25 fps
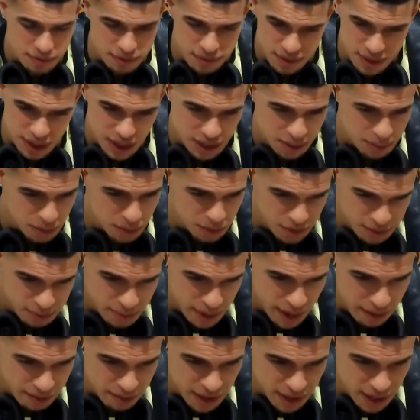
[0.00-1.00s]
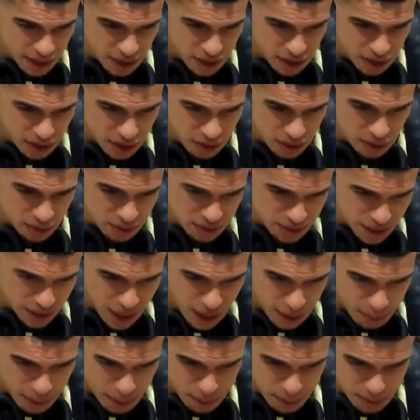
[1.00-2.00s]
nothing but respect for that dude. There was a lot
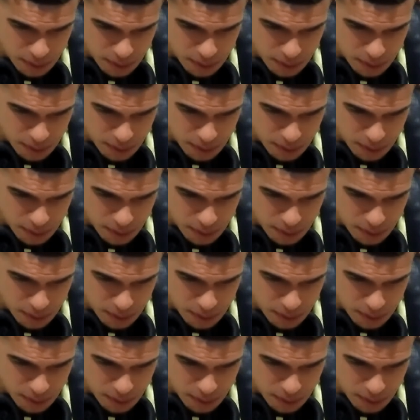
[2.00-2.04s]
of people